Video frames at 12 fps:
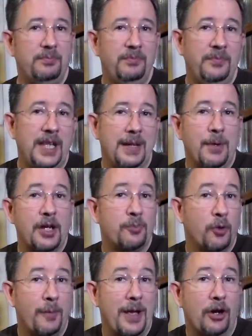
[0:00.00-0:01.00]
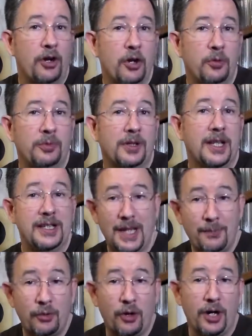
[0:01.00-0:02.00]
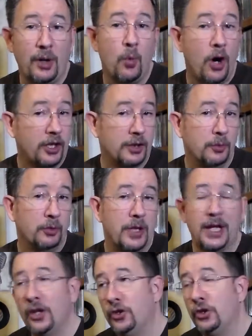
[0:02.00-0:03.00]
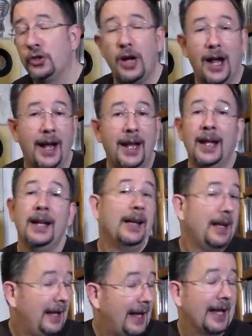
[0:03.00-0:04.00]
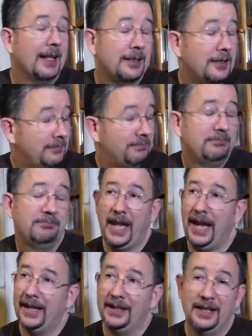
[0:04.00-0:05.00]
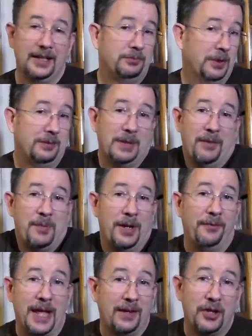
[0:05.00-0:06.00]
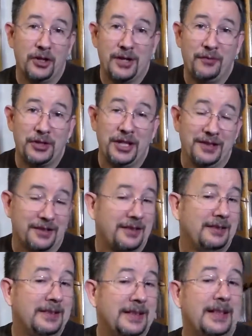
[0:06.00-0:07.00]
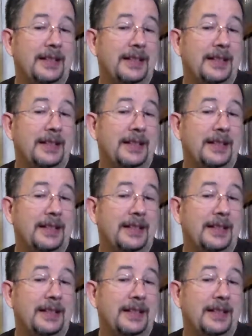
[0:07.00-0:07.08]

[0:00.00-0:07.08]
the much more better known contemporary Walk the Moon another try, and I've been a fan of theirs ever since.